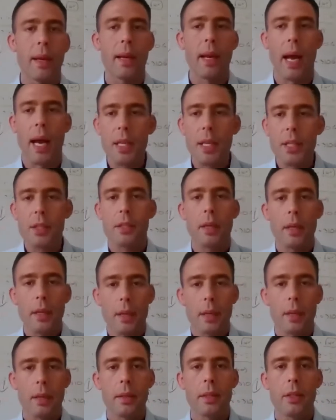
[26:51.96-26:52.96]
And as
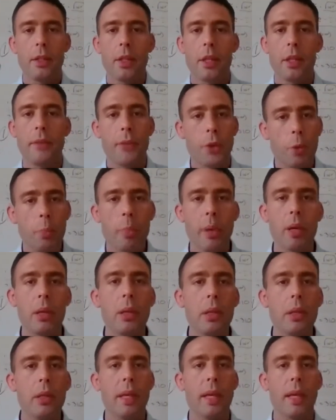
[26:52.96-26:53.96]
you
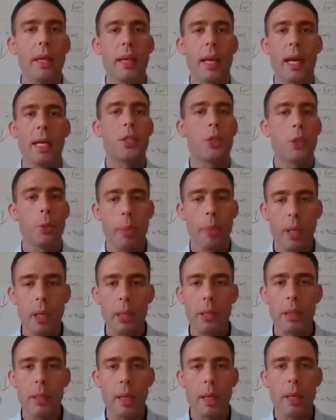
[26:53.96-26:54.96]
build,
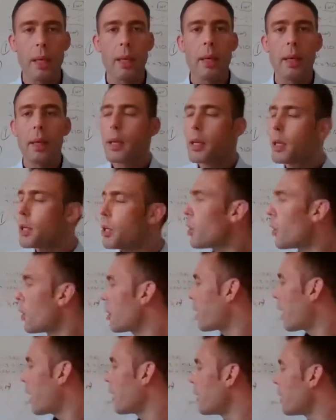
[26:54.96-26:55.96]

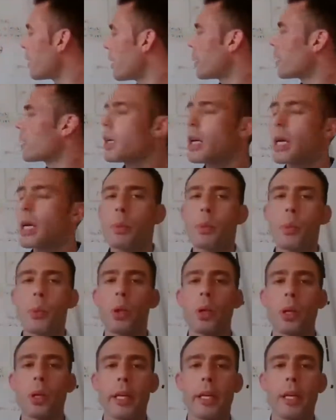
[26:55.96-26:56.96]
your daily income
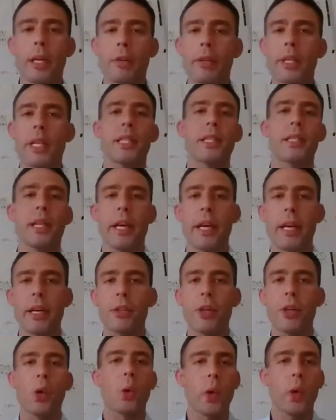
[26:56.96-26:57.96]
will increase
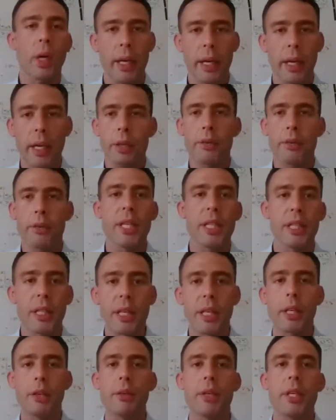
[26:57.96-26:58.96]
and grow and increase
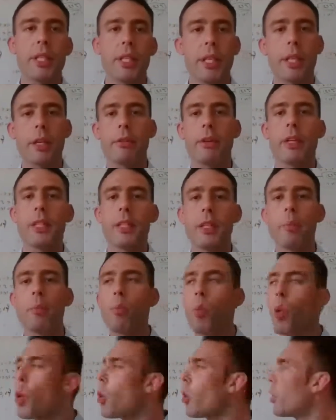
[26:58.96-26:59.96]
and increase and increase. The
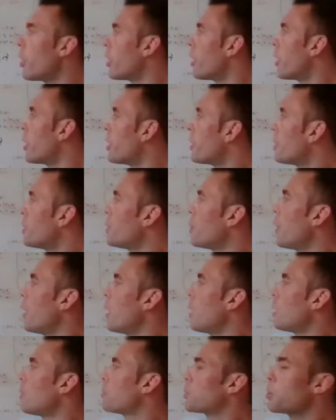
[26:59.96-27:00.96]
more you
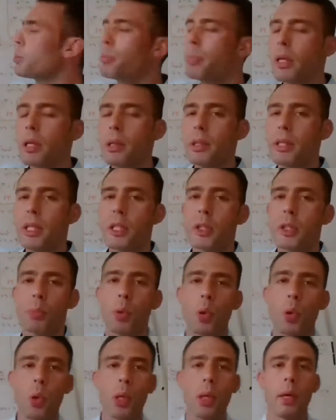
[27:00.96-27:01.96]
help to build this
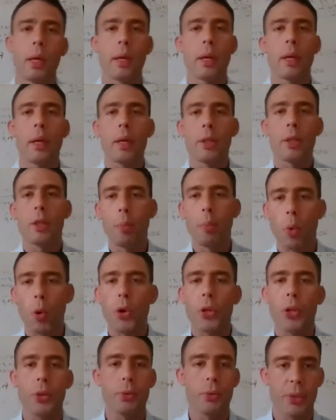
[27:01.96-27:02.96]
pool, the
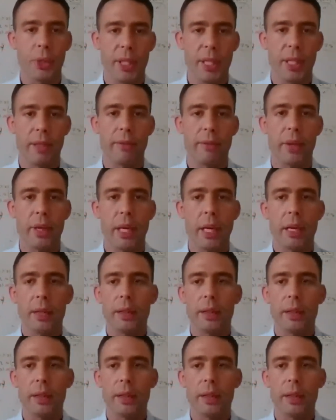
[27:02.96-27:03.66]
more you receive.